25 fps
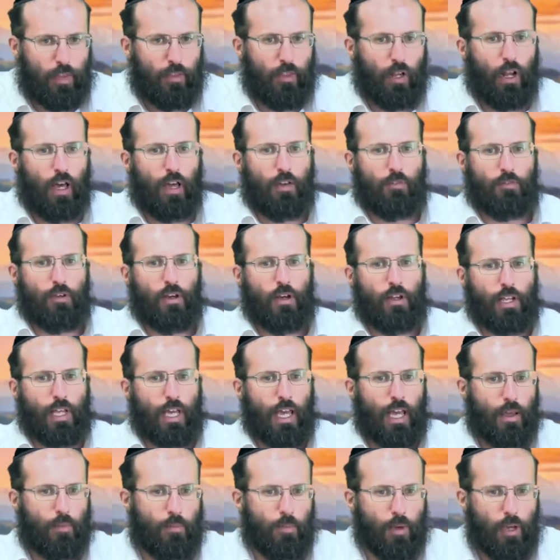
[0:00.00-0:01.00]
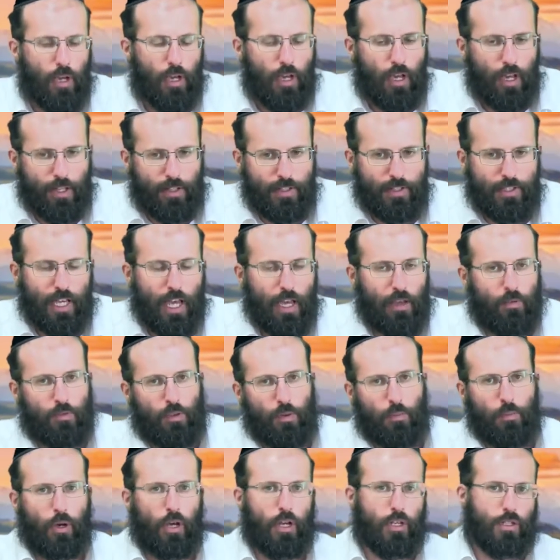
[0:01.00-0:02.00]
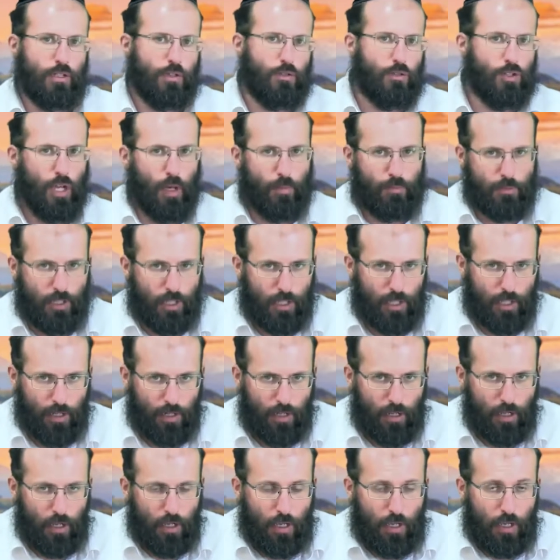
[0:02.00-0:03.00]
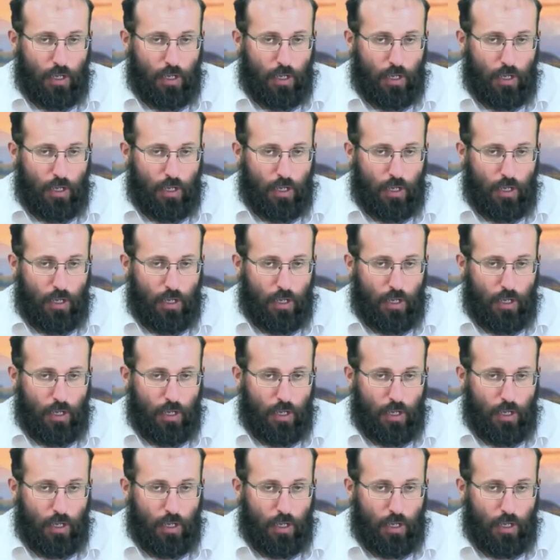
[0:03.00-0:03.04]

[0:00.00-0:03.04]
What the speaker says: And the lifeguard came and saved the person who jumped in